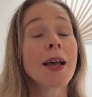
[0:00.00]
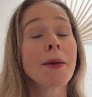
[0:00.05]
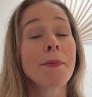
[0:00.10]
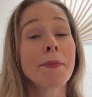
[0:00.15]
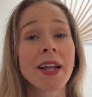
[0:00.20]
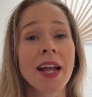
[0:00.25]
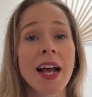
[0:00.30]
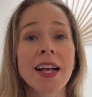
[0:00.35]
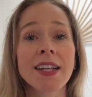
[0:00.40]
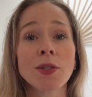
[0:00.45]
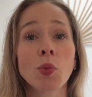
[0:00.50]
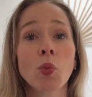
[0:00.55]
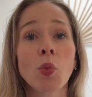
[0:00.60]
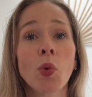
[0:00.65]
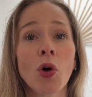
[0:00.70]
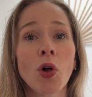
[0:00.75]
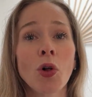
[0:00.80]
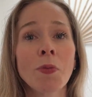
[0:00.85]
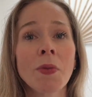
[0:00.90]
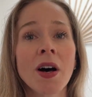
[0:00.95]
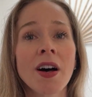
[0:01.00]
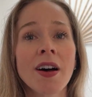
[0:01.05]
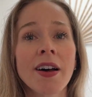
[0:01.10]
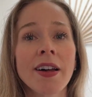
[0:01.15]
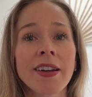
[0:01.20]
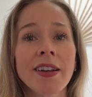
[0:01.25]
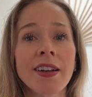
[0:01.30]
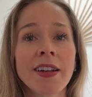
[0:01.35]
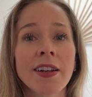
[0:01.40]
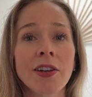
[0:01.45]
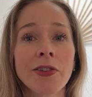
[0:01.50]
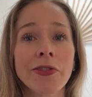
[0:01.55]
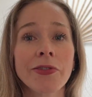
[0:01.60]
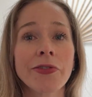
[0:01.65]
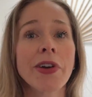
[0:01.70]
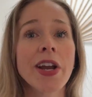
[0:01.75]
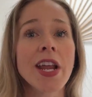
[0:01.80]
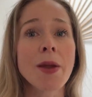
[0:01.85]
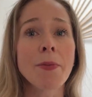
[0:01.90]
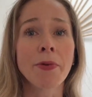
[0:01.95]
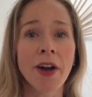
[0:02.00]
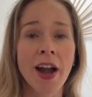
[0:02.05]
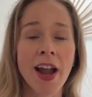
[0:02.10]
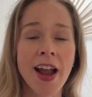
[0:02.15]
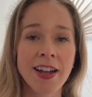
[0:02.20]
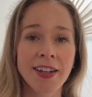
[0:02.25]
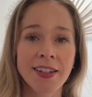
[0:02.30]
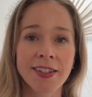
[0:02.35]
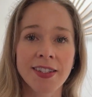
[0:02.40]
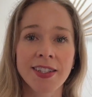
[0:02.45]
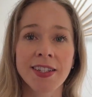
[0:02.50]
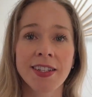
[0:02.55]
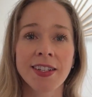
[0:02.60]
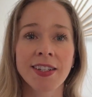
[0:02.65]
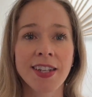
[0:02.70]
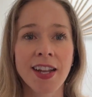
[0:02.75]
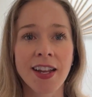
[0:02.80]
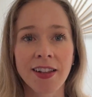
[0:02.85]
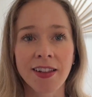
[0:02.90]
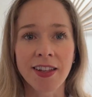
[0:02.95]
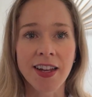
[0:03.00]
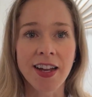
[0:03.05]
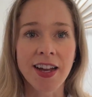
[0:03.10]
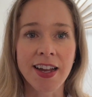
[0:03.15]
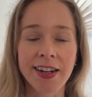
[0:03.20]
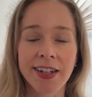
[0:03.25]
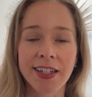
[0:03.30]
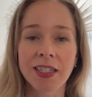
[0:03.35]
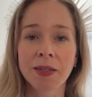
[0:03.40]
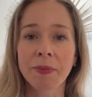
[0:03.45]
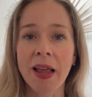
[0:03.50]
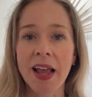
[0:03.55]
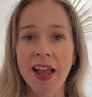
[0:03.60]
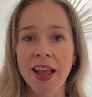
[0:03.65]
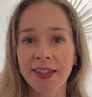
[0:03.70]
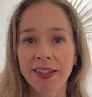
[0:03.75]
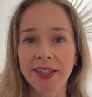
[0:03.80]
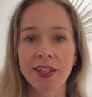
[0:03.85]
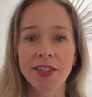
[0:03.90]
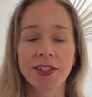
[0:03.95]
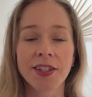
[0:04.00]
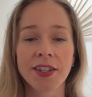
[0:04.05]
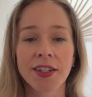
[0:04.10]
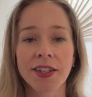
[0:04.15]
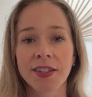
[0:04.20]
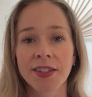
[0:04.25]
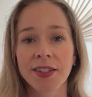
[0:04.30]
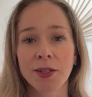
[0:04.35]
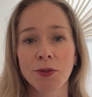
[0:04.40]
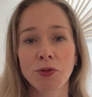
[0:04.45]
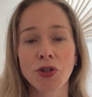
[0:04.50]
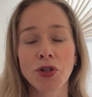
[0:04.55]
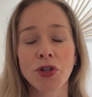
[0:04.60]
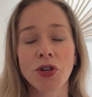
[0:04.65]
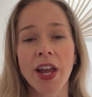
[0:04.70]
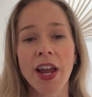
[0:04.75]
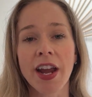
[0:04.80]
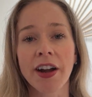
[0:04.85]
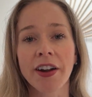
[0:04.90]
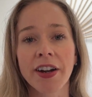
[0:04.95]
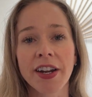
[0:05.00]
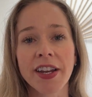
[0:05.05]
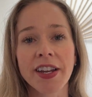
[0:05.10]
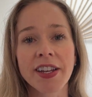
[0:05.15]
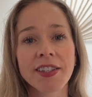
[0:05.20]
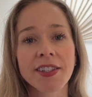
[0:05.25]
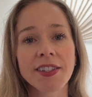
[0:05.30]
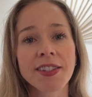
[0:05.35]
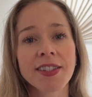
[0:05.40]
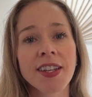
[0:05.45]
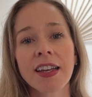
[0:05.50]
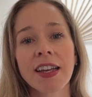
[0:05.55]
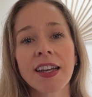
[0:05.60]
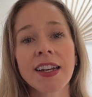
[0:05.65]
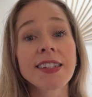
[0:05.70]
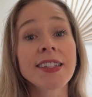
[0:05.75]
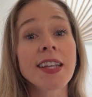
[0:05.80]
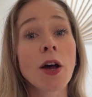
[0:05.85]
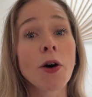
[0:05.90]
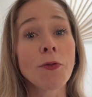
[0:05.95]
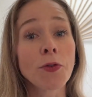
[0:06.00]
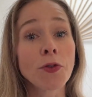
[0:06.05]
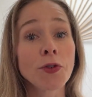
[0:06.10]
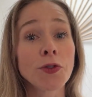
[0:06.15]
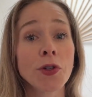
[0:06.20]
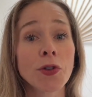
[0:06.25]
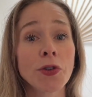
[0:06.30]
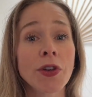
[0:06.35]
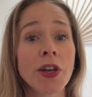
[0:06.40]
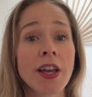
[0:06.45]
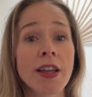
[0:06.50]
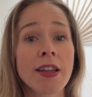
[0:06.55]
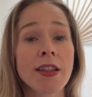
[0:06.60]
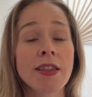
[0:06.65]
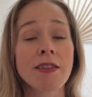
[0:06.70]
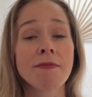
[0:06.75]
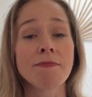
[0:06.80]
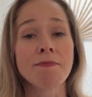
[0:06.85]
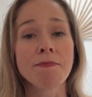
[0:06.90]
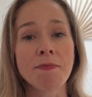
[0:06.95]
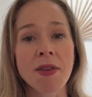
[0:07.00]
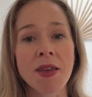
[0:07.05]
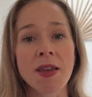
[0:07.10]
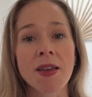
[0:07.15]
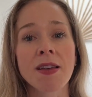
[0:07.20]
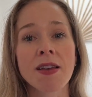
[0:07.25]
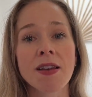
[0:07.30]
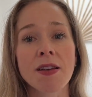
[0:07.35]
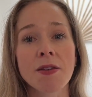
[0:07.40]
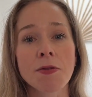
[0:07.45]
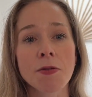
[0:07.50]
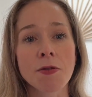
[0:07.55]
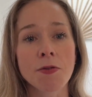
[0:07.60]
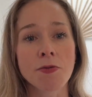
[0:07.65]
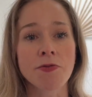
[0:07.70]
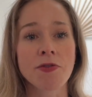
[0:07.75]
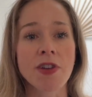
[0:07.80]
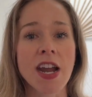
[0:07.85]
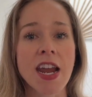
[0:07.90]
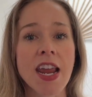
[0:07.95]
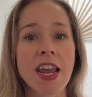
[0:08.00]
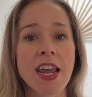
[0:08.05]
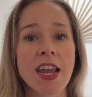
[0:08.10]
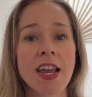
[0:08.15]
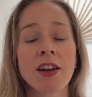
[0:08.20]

But as Walmart rebrands Scintilla and expands into some new areas, it is helpful to look at the big three